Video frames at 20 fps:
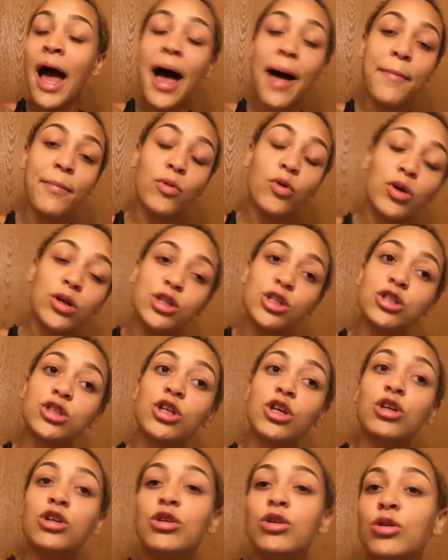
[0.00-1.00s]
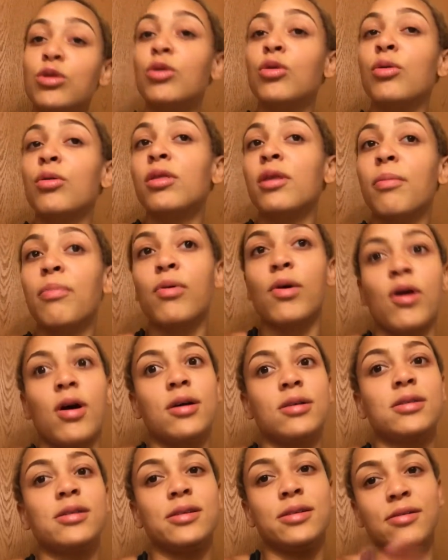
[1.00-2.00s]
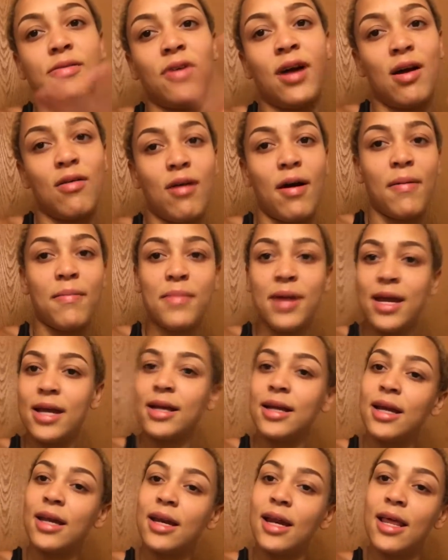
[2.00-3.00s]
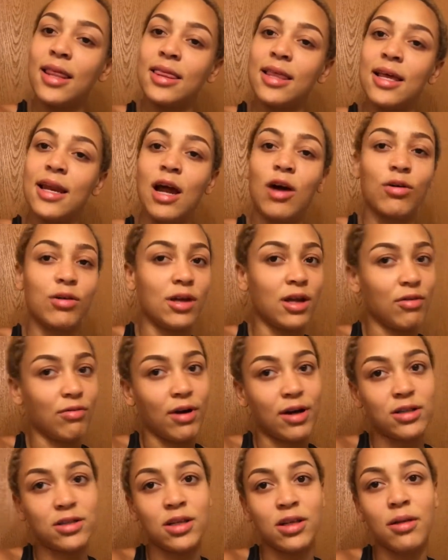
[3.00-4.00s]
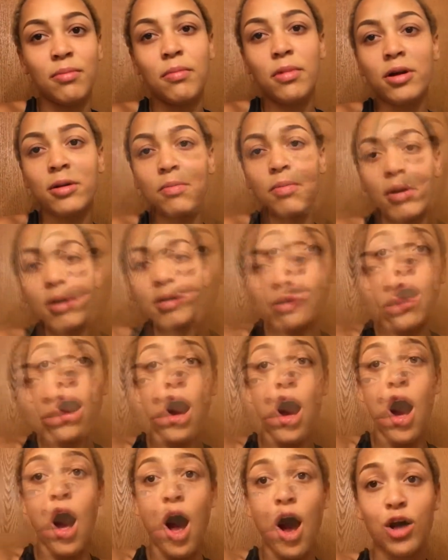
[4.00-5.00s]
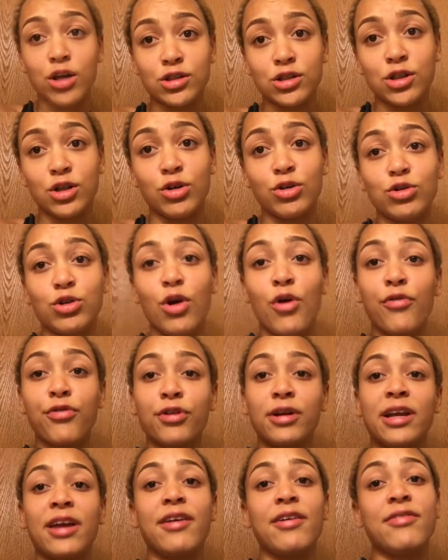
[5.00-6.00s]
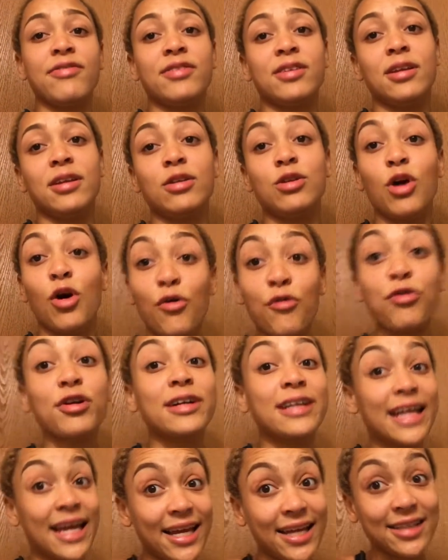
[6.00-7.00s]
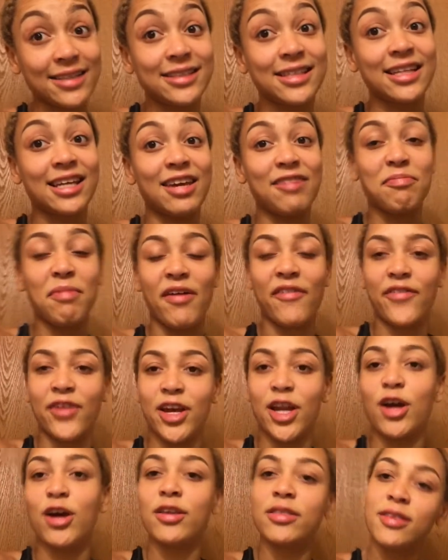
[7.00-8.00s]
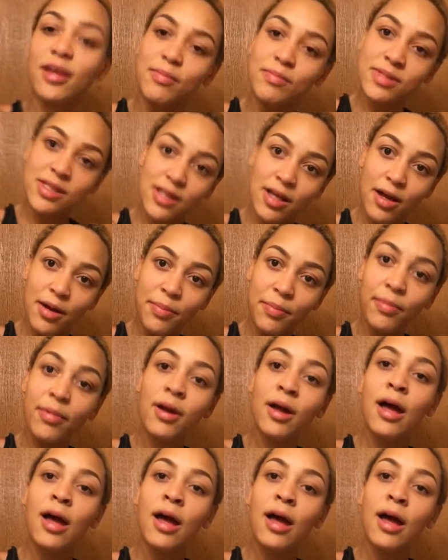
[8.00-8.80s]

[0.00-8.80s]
I'm gonna show you the process of how I make it, and then I'll get right to the Also, don't forget to give my video a thumbs up.